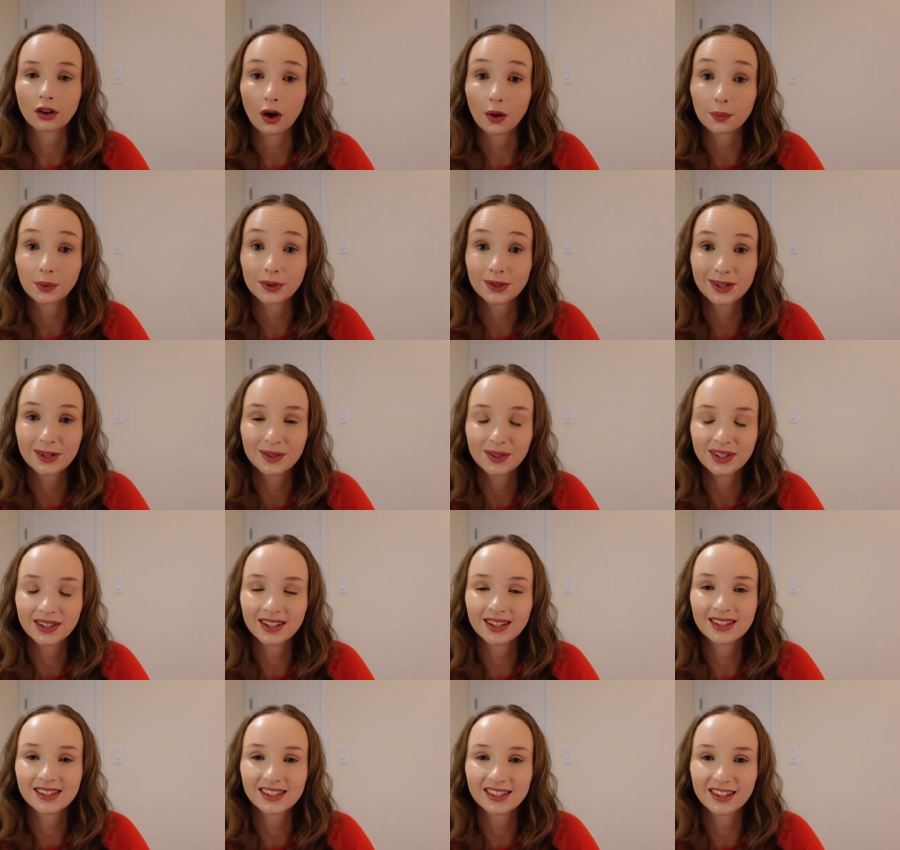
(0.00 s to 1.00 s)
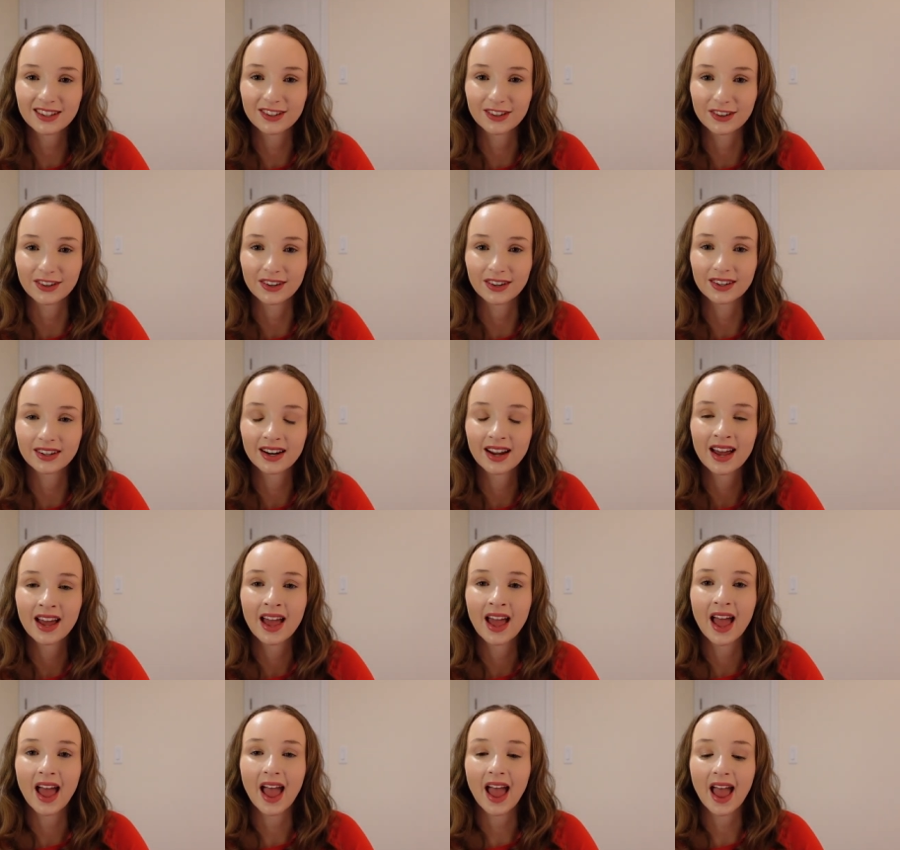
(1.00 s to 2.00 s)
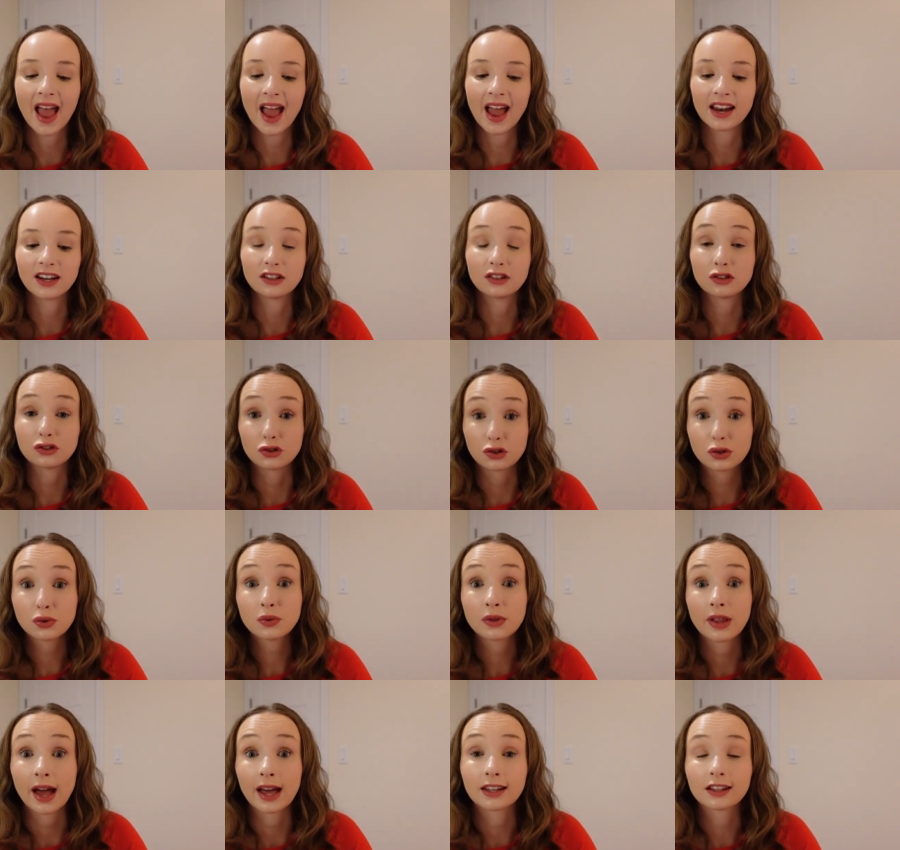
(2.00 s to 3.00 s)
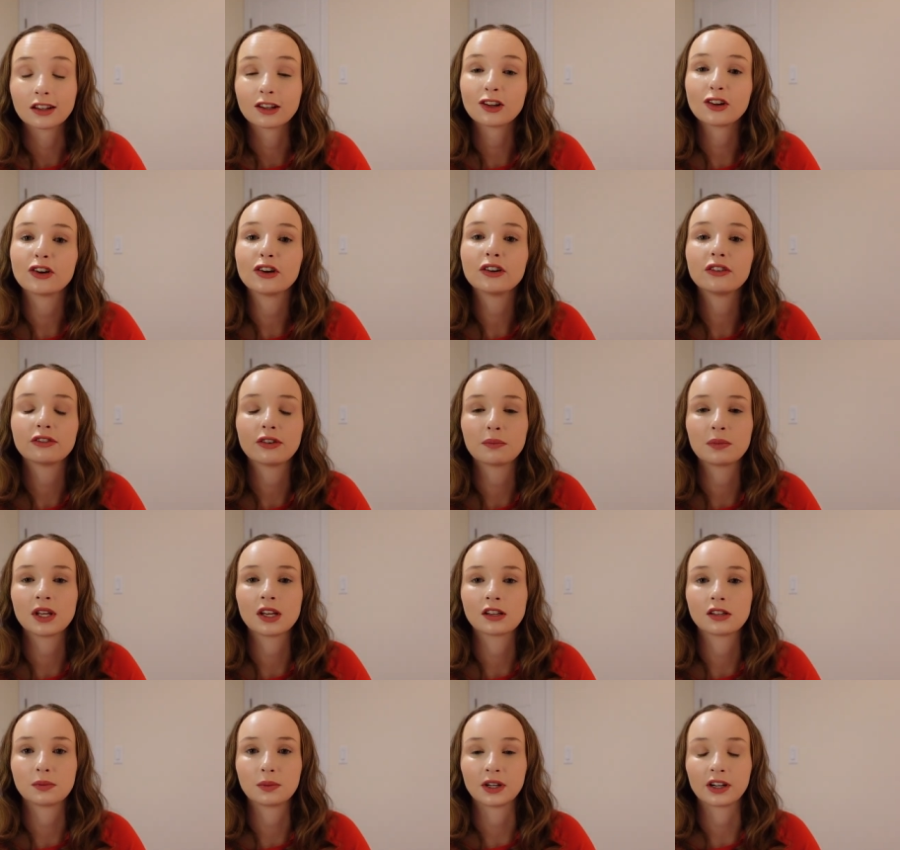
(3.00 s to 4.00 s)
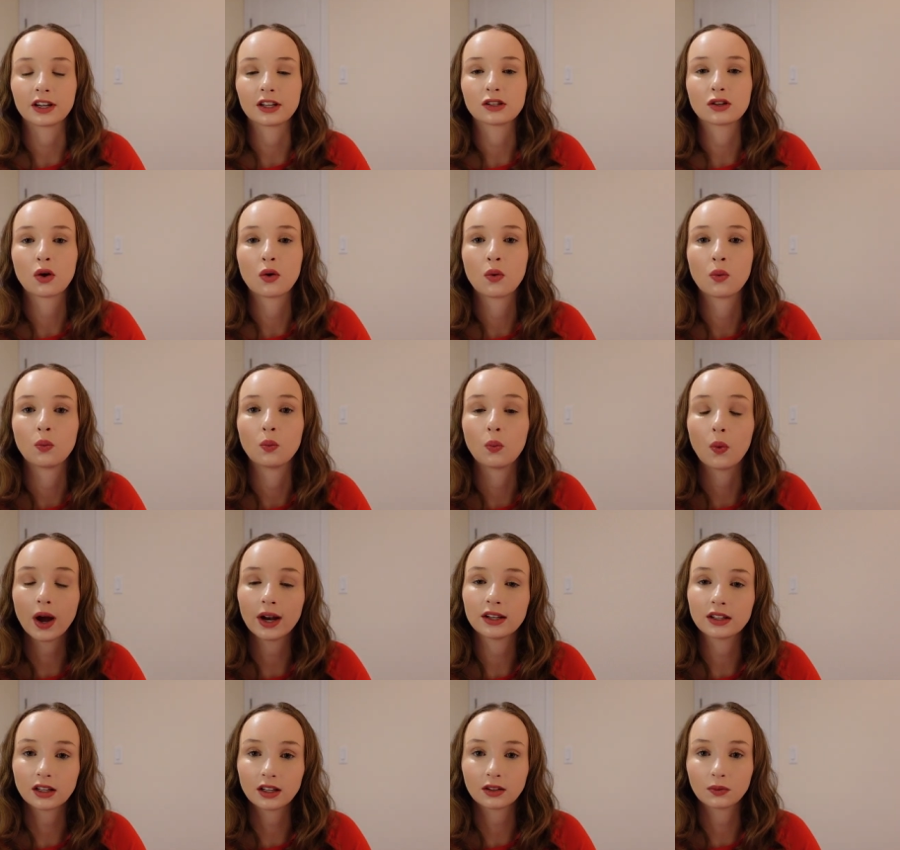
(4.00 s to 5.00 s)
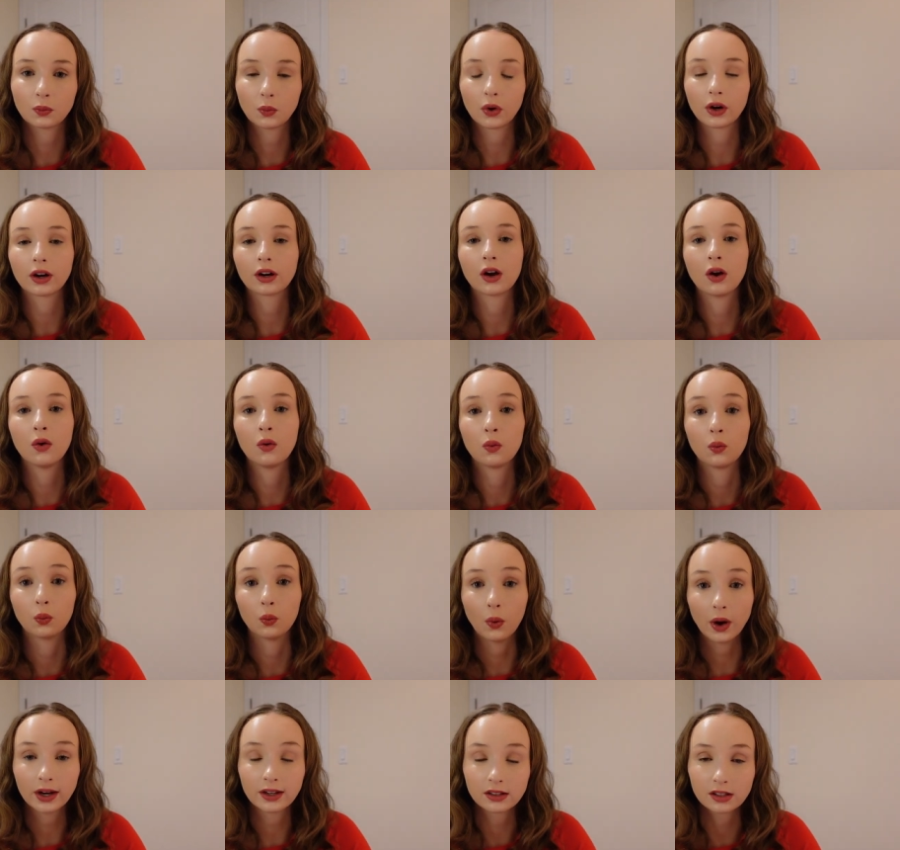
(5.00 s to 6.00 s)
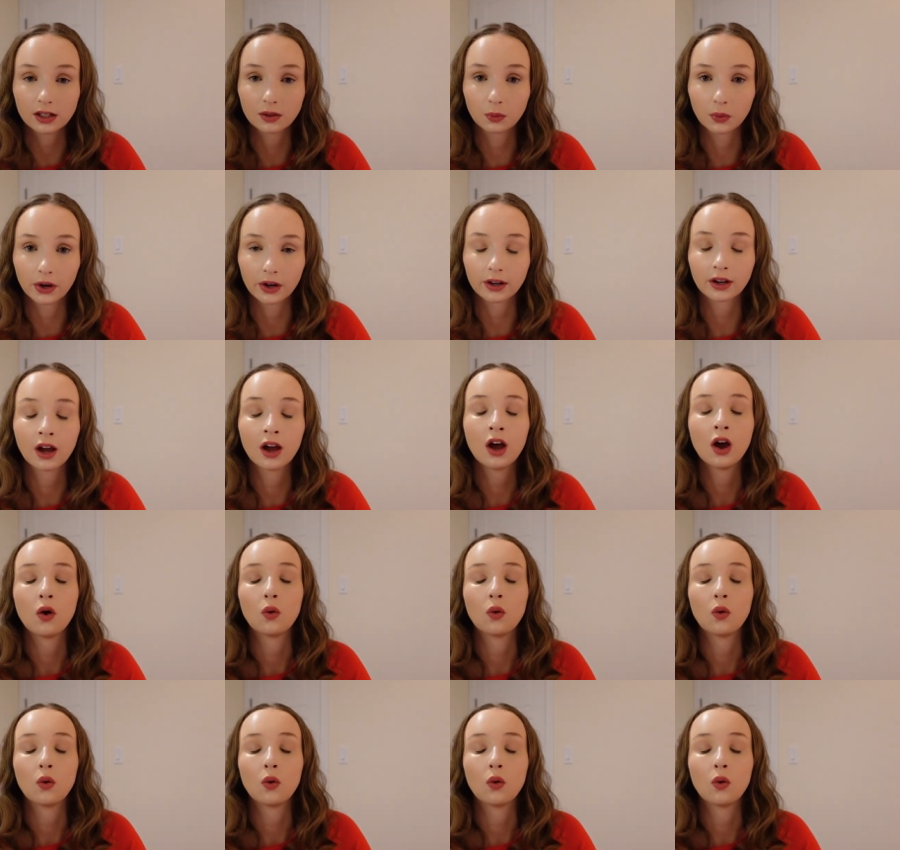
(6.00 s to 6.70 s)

opportunities to learn and do that. Learn from the experience. What didn't work? What did work?